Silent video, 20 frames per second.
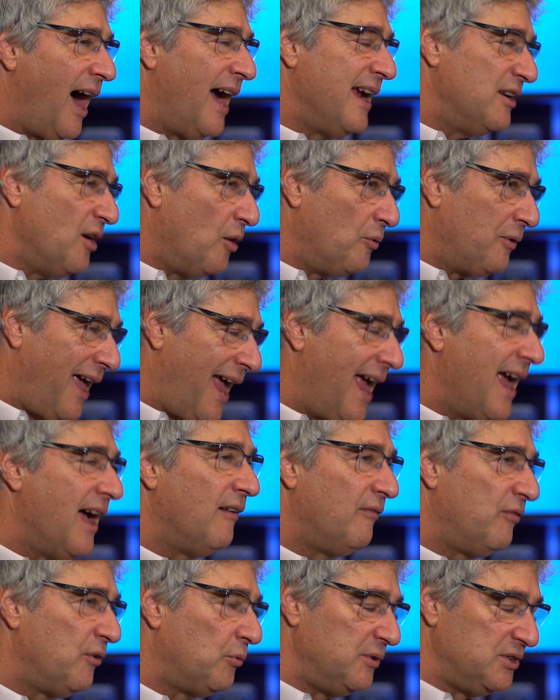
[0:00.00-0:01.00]
I don't
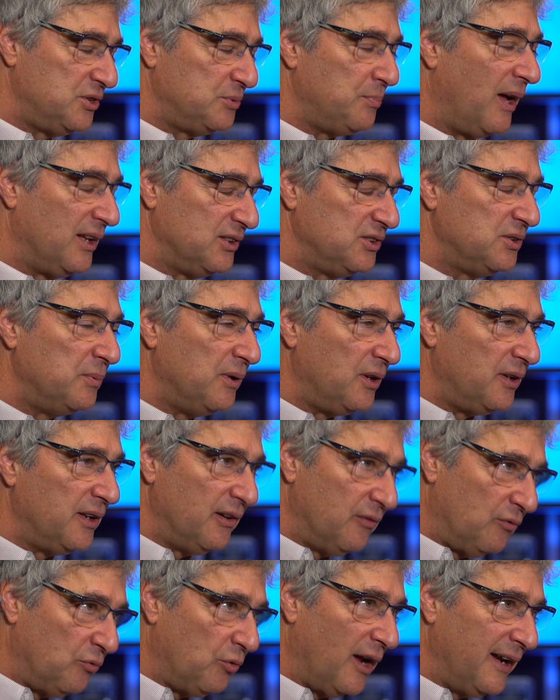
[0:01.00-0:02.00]
have the
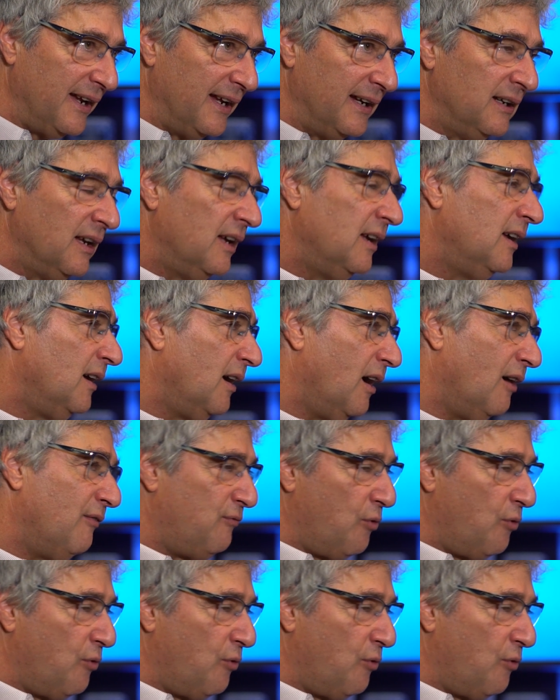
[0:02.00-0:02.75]
responsibility of running a